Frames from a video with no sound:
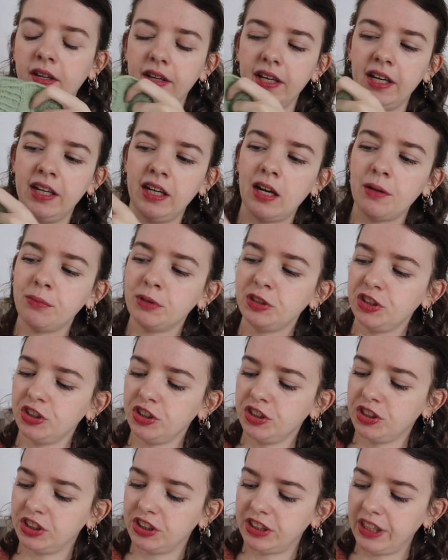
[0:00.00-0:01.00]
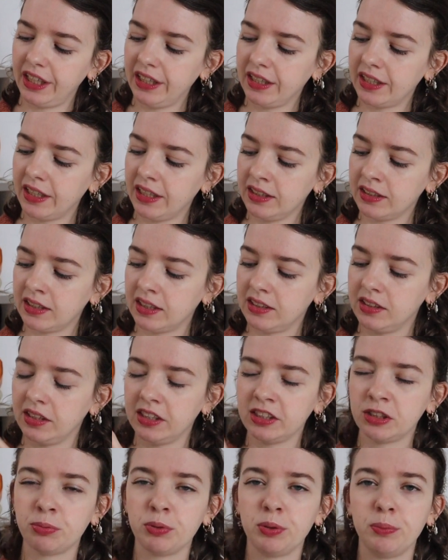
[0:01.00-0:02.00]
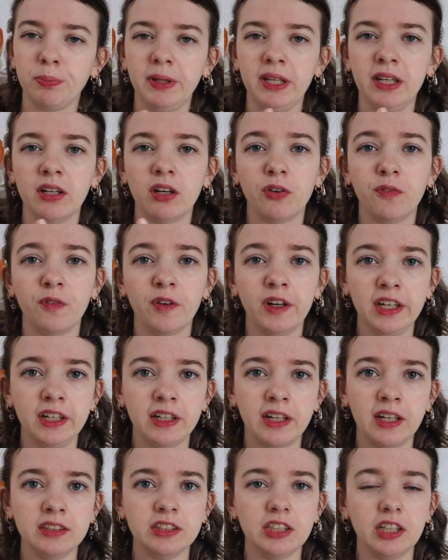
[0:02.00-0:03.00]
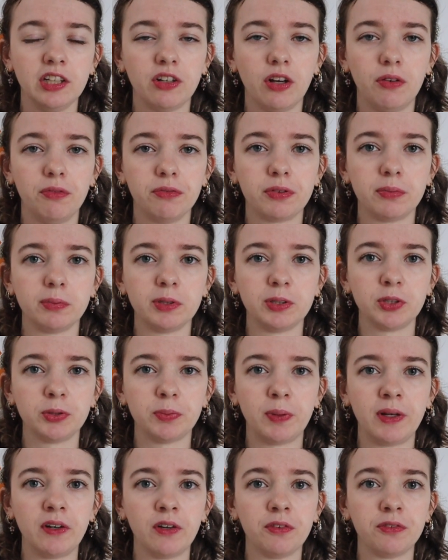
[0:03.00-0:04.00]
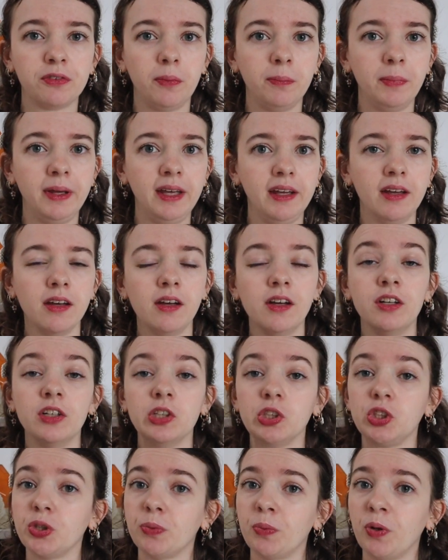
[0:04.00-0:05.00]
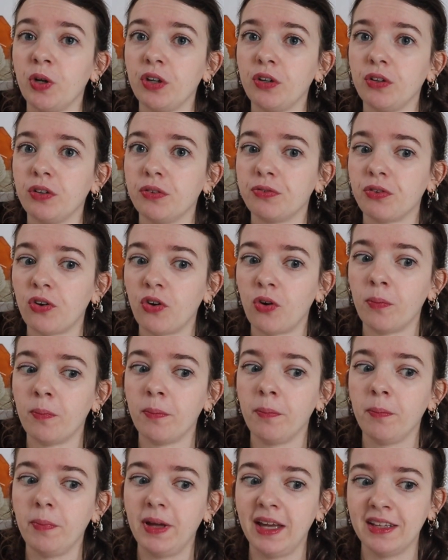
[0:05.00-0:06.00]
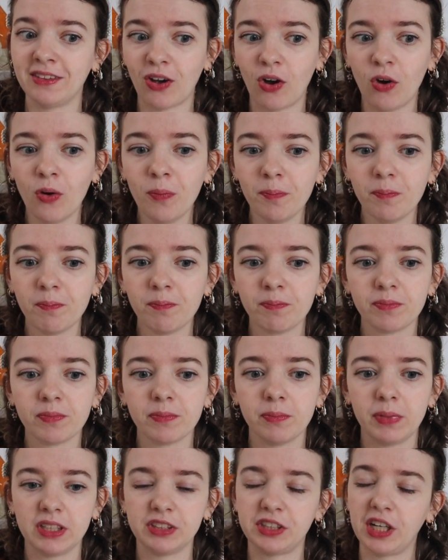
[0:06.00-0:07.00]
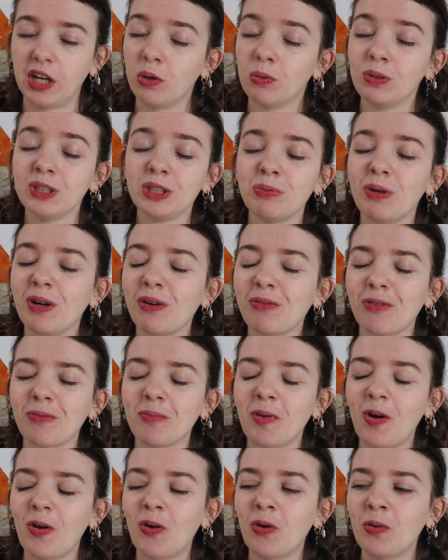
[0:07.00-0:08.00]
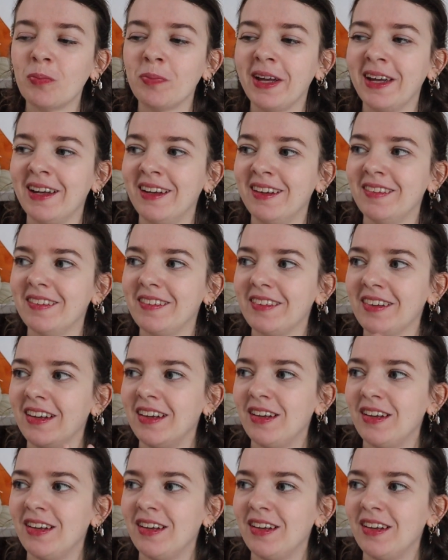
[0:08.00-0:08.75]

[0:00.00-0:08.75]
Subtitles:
And I was just thinking that this would be a really nice and comfortable sweater for me to work from at home, because I always work from home and